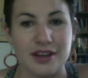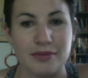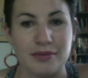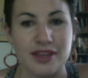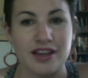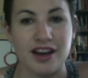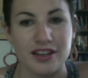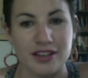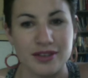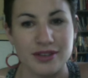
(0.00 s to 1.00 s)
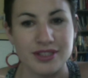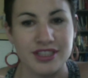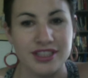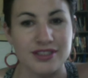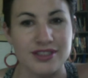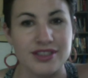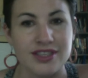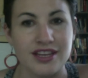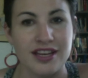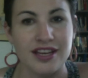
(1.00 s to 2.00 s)
in the audio scenes,
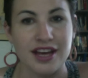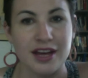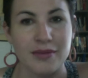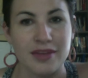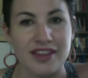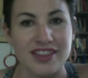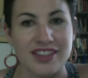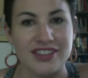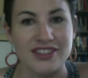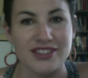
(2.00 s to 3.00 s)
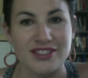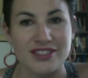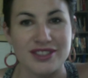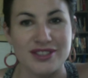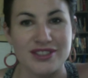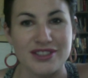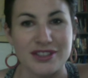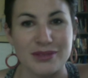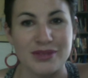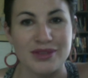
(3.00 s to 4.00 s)
and then just the
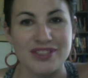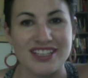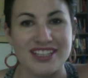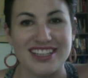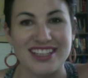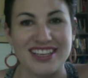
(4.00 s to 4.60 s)
stirring music.